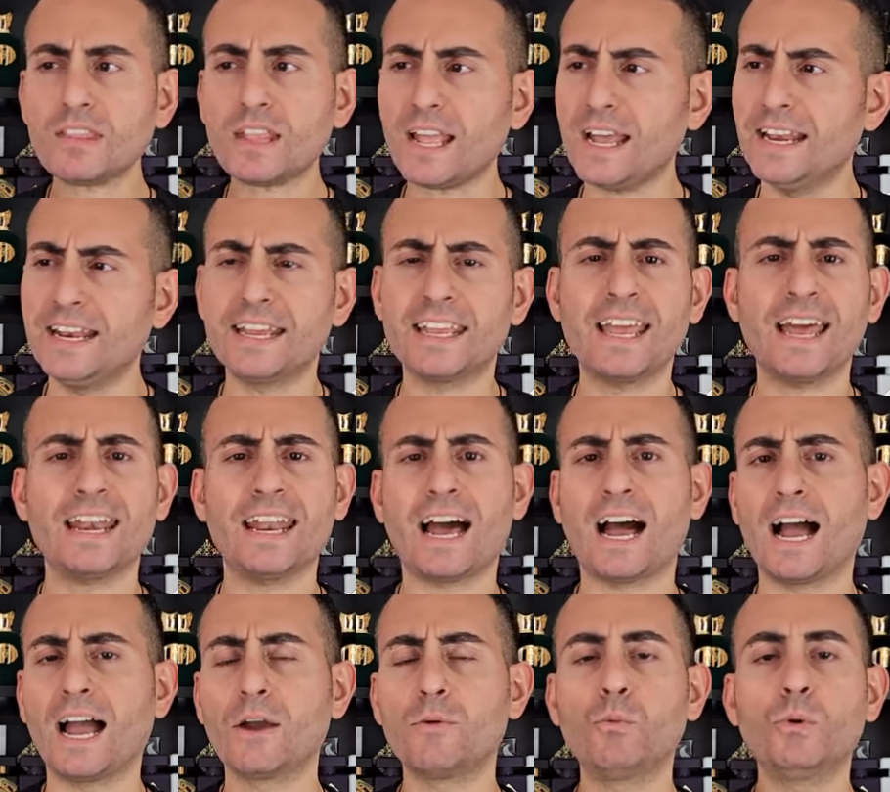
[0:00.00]
And again,
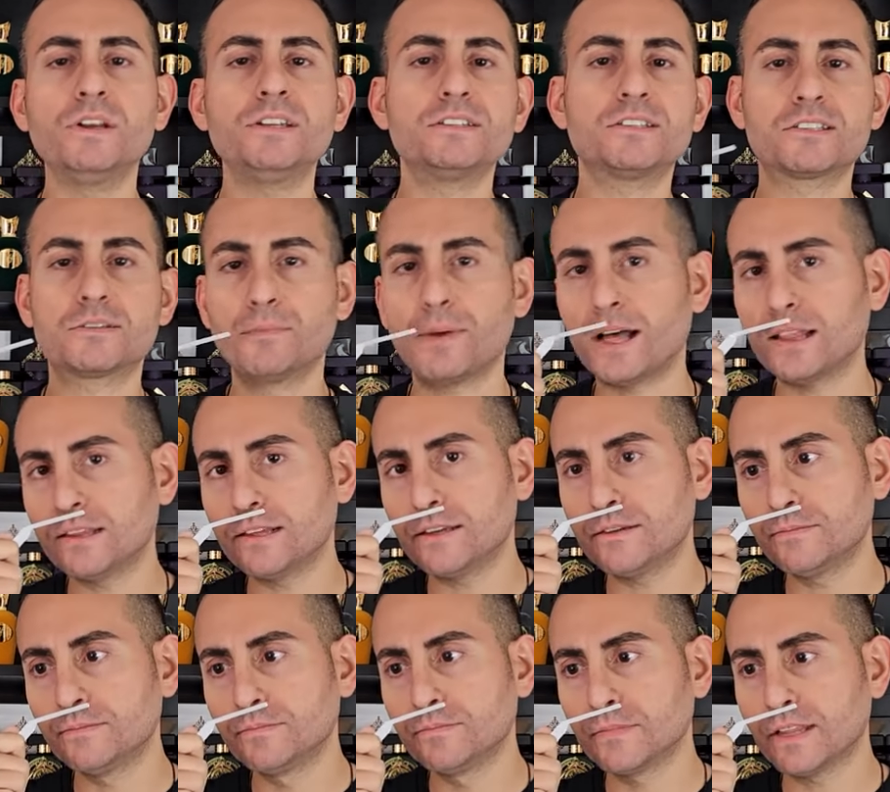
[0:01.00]
I wouldn't smell
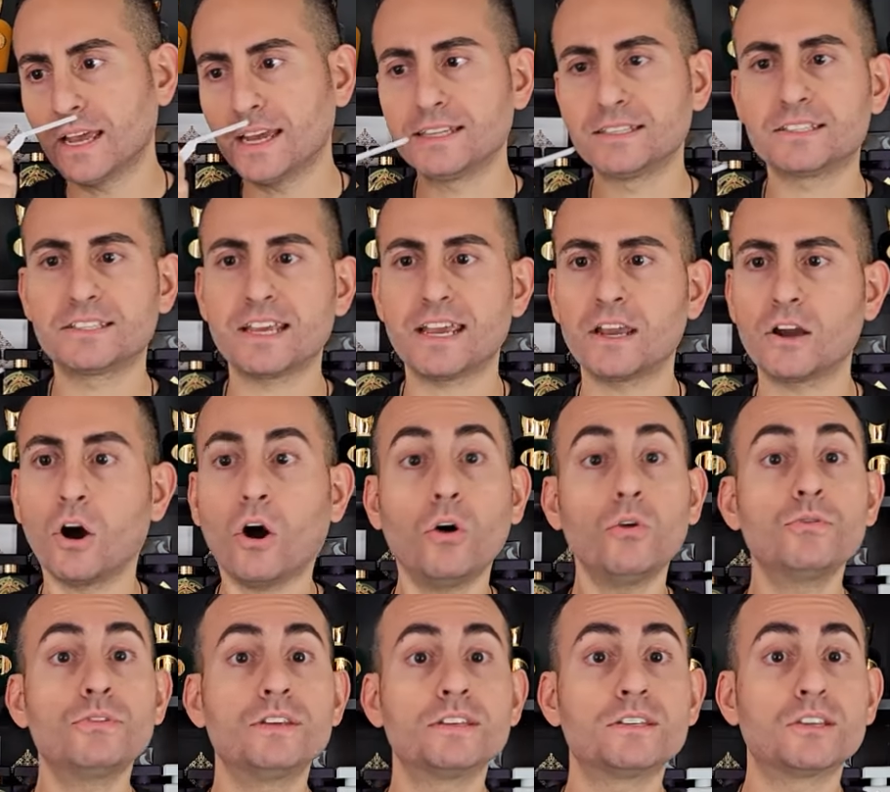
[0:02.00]
it and say,
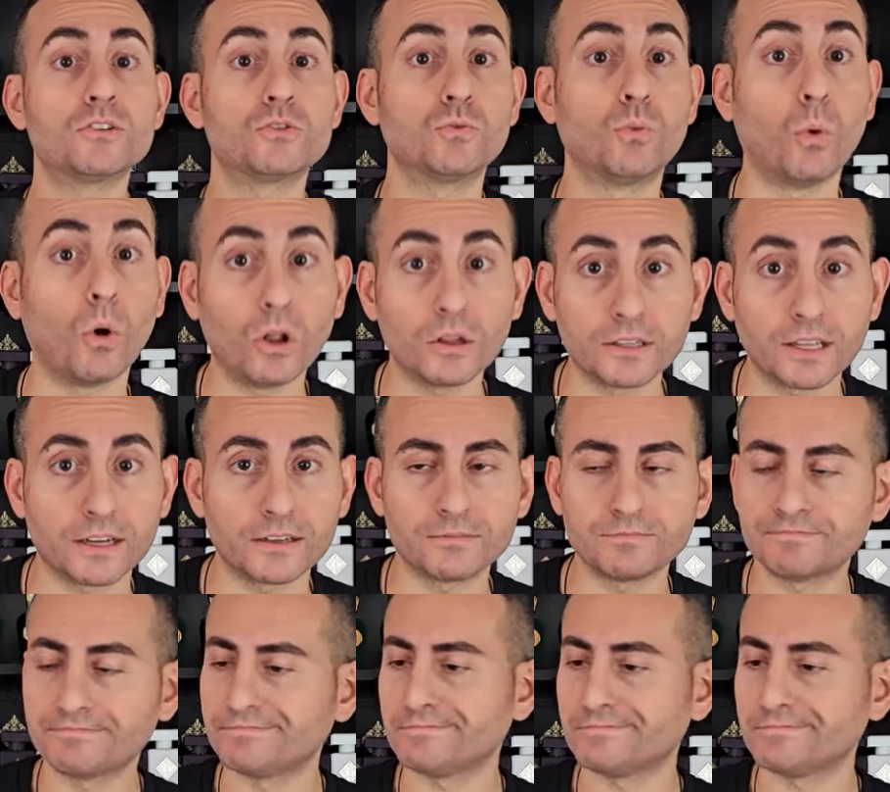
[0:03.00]
oh, this is walnut.